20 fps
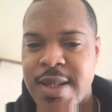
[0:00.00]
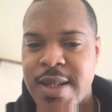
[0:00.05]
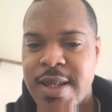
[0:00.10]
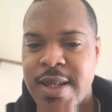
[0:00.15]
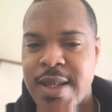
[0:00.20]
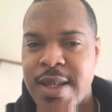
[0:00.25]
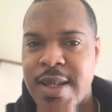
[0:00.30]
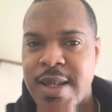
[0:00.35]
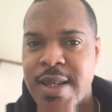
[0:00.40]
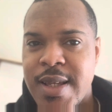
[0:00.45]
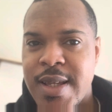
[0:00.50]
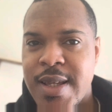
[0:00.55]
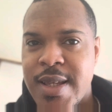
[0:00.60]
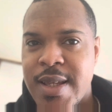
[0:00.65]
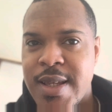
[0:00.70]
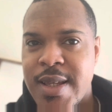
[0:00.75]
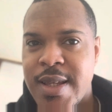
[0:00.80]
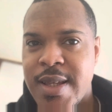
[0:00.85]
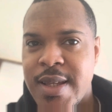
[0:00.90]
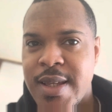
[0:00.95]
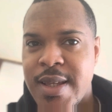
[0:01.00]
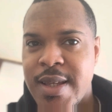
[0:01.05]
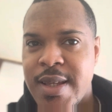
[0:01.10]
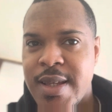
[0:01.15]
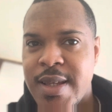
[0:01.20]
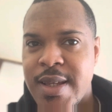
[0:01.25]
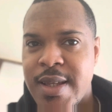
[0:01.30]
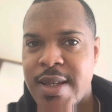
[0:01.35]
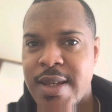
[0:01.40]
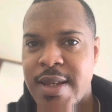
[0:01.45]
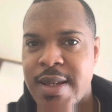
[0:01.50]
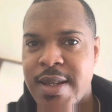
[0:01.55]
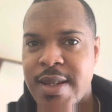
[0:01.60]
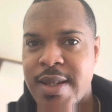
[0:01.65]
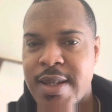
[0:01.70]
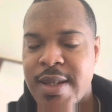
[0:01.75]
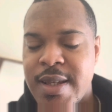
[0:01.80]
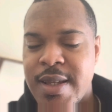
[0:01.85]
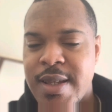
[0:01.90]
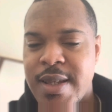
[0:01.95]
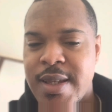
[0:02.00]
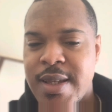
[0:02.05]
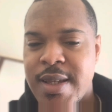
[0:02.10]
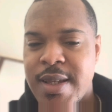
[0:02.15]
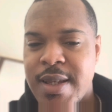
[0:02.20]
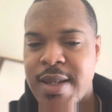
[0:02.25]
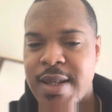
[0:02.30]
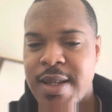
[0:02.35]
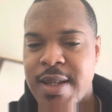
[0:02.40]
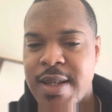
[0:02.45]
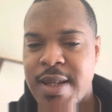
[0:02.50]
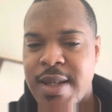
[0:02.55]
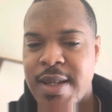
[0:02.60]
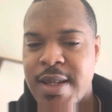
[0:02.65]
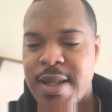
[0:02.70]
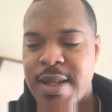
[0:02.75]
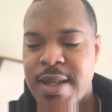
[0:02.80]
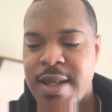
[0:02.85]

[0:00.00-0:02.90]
[no speech]